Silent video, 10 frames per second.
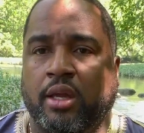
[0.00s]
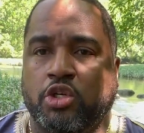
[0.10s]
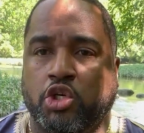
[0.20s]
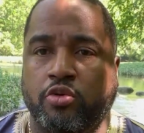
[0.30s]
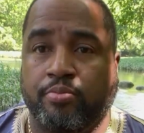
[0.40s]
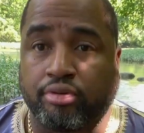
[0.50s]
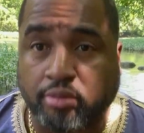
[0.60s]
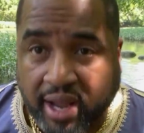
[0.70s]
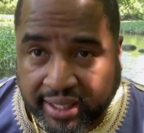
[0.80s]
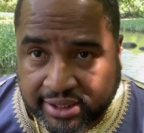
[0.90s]
2
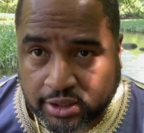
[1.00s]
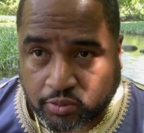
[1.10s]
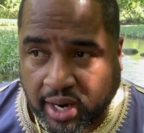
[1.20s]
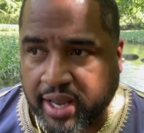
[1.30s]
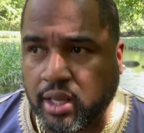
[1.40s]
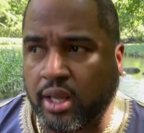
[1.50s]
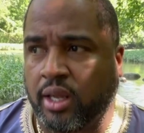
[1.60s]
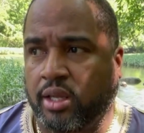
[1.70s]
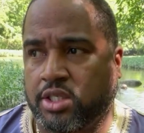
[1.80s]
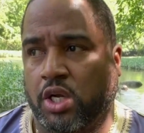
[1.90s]
breasts, right?
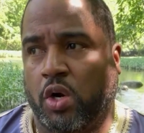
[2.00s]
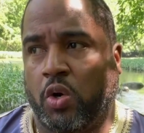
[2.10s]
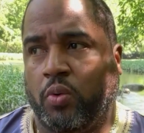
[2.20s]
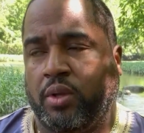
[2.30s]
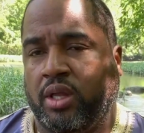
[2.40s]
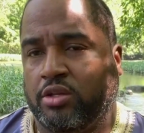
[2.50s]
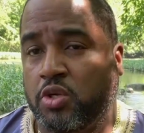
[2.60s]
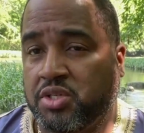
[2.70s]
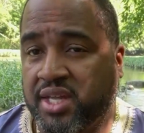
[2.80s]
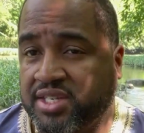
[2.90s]
So
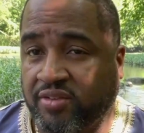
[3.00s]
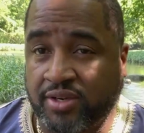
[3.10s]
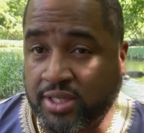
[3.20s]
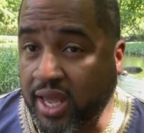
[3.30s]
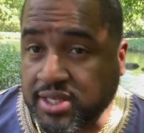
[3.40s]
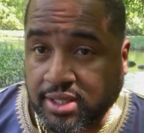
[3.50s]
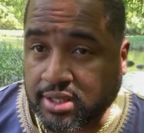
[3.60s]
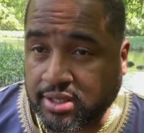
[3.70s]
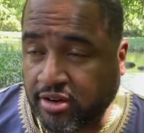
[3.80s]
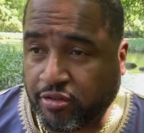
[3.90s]
2 sets of
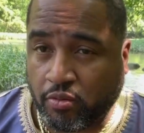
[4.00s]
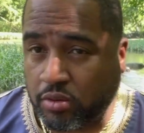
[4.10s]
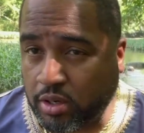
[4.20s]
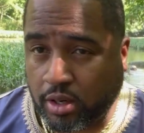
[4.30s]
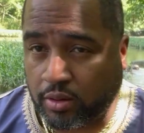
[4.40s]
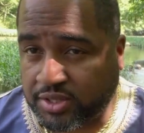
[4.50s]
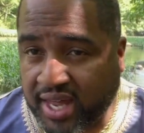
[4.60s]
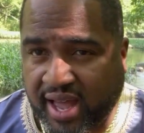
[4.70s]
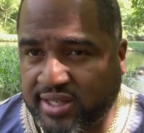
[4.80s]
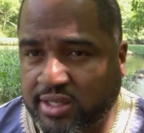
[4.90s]
intestines, different, you know,
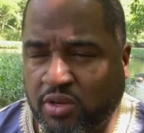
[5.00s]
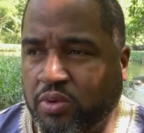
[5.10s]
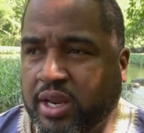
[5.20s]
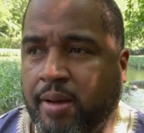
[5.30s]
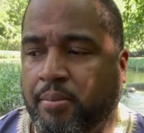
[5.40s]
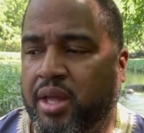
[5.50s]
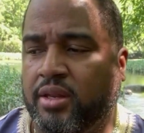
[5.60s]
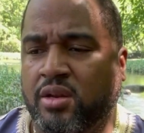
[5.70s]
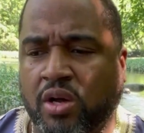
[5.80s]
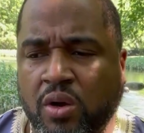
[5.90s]
sizes and whatnot. But,
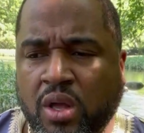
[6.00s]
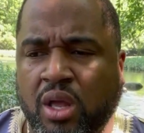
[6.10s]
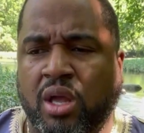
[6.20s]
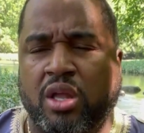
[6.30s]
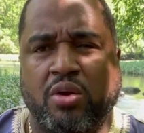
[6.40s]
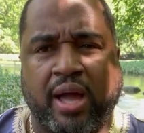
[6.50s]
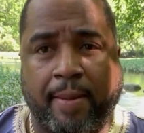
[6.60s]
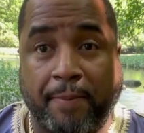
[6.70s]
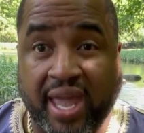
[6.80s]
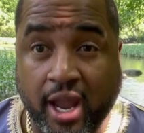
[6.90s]
you know, you
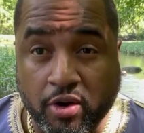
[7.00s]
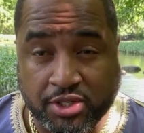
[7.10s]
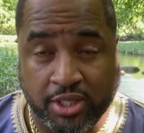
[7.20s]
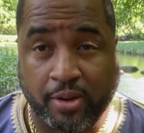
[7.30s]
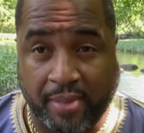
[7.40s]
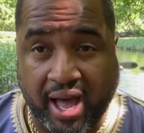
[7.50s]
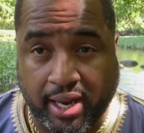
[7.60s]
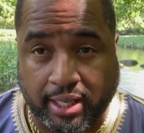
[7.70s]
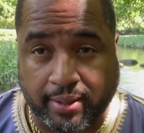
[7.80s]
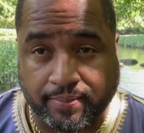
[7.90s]
got pairs in your
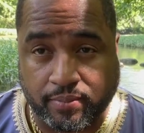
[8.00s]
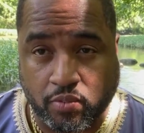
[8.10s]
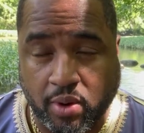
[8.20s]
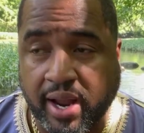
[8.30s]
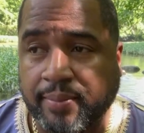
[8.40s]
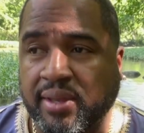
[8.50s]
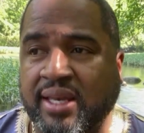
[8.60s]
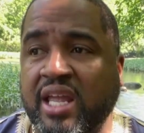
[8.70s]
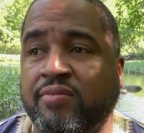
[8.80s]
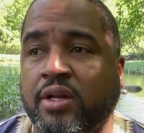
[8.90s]
body, right?
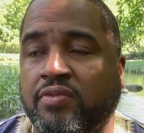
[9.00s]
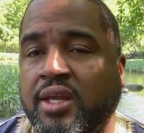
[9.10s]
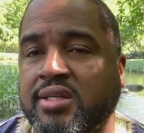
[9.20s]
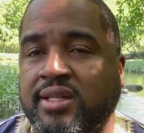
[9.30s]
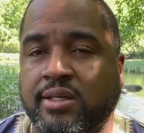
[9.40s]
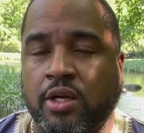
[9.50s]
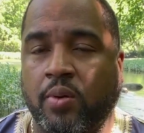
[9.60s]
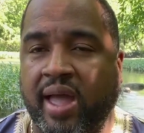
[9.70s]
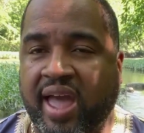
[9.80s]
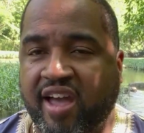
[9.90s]
And even the things that
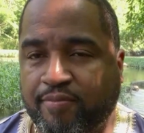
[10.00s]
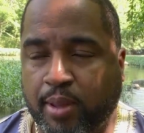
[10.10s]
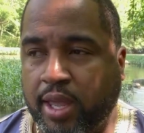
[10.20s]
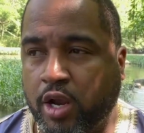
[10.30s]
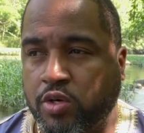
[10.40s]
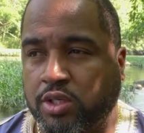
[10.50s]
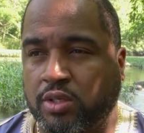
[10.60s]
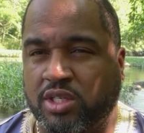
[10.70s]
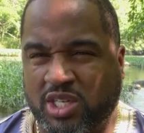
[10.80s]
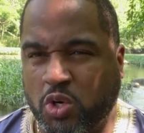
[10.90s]
don't have pairs are
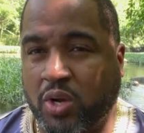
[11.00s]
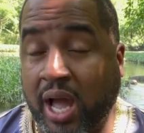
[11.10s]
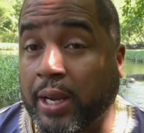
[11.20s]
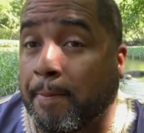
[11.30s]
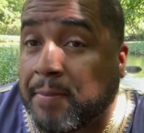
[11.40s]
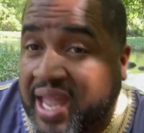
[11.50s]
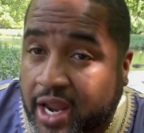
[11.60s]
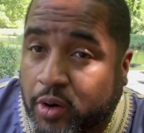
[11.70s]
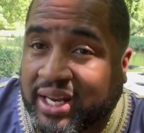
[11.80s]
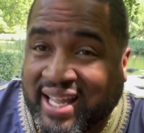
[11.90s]
still kind of
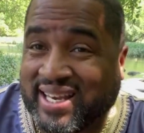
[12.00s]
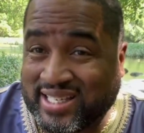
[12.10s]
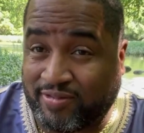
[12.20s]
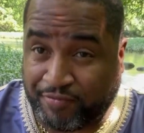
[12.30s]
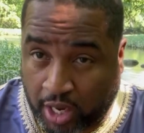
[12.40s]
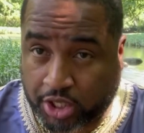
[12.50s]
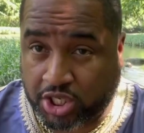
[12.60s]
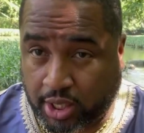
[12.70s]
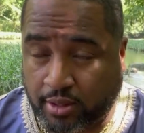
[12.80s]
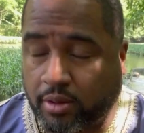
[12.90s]
paired in this
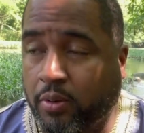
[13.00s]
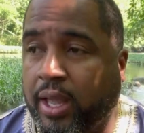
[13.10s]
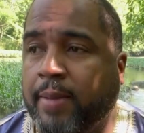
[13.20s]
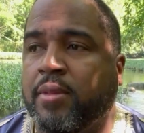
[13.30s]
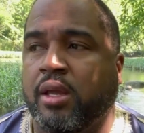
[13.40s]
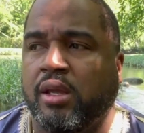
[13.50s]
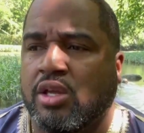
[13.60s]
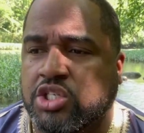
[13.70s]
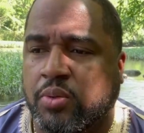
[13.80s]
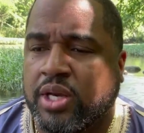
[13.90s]
function, okay?
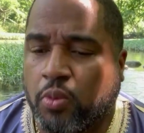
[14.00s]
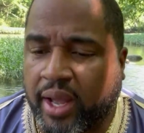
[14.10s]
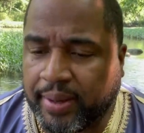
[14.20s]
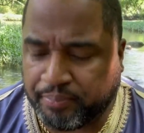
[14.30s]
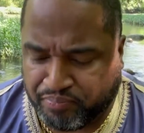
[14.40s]
So anyway,